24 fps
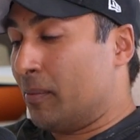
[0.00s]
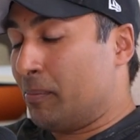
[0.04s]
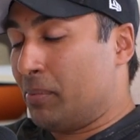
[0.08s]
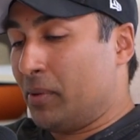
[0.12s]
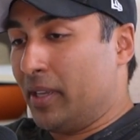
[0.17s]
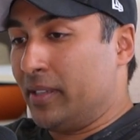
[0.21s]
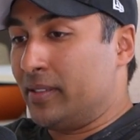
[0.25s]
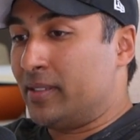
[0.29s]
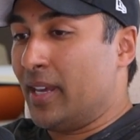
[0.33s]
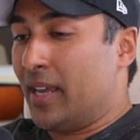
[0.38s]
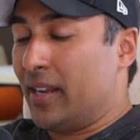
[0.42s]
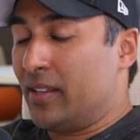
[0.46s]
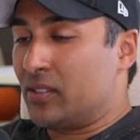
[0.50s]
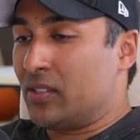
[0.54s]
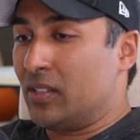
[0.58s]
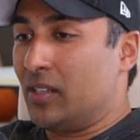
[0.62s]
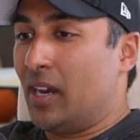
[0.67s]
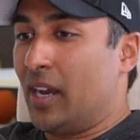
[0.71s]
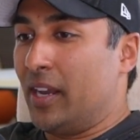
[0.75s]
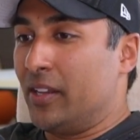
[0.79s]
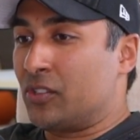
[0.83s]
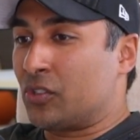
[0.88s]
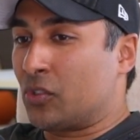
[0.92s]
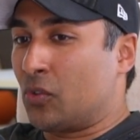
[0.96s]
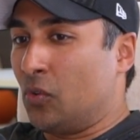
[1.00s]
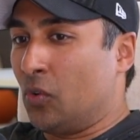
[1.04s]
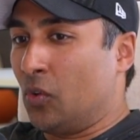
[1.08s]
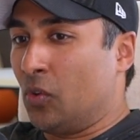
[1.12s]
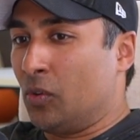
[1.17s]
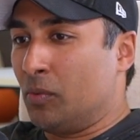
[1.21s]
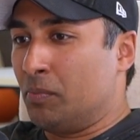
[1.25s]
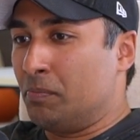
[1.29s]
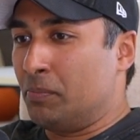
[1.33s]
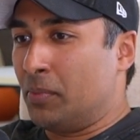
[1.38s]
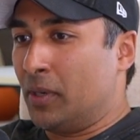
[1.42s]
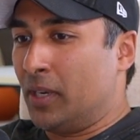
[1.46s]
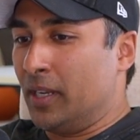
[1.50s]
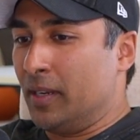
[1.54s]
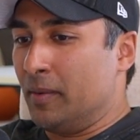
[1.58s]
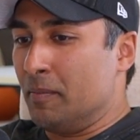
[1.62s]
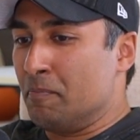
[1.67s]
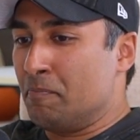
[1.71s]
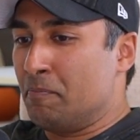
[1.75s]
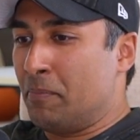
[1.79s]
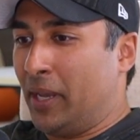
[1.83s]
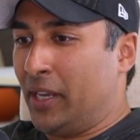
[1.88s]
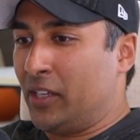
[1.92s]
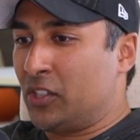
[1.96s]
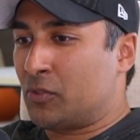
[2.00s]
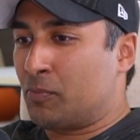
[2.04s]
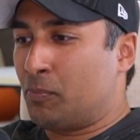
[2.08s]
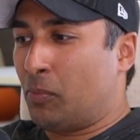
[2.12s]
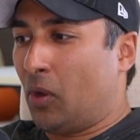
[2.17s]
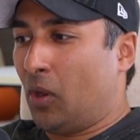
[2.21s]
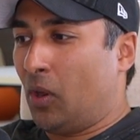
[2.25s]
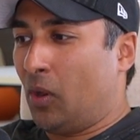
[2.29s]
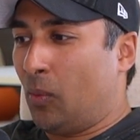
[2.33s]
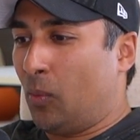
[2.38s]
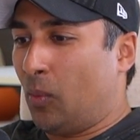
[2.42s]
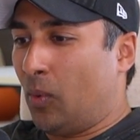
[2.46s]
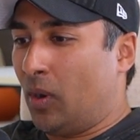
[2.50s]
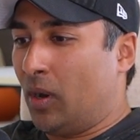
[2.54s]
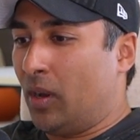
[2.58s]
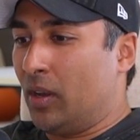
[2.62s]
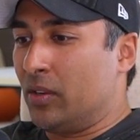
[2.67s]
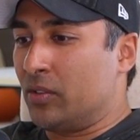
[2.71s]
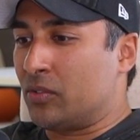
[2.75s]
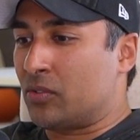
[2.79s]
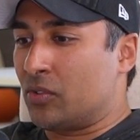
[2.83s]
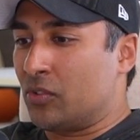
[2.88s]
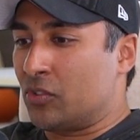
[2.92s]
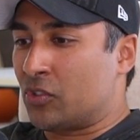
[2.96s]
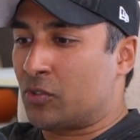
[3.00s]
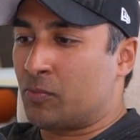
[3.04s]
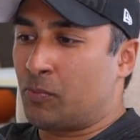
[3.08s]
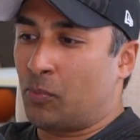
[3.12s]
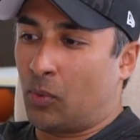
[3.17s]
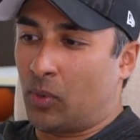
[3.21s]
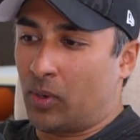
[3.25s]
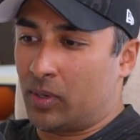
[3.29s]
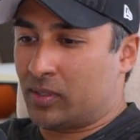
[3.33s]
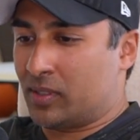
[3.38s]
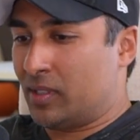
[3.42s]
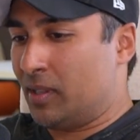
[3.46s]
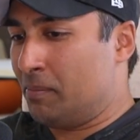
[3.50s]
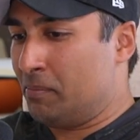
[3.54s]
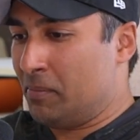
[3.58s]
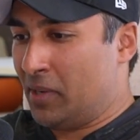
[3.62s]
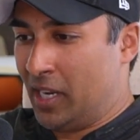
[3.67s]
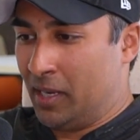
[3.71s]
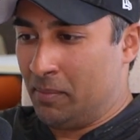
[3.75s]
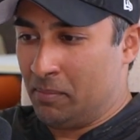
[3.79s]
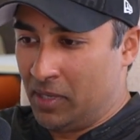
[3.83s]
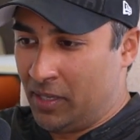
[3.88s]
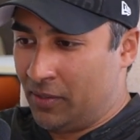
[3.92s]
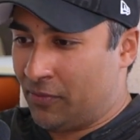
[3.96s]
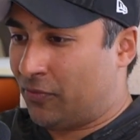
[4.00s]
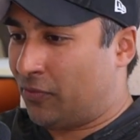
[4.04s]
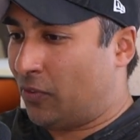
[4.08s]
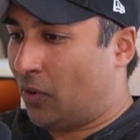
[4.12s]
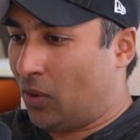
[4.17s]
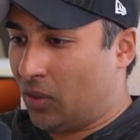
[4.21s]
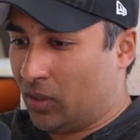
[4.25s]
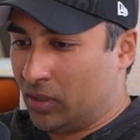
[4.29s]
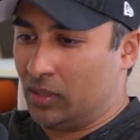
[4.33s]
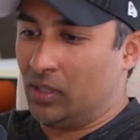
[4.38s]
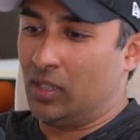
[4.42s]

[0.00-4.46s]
I played tennis in high school, but baseball was the sport that made me fall